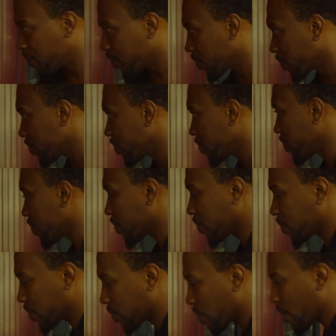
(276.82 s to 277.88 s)
By the end of the
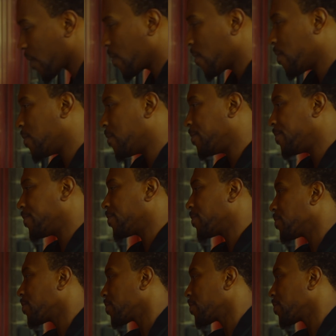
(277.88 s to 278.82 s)
season, he loses almost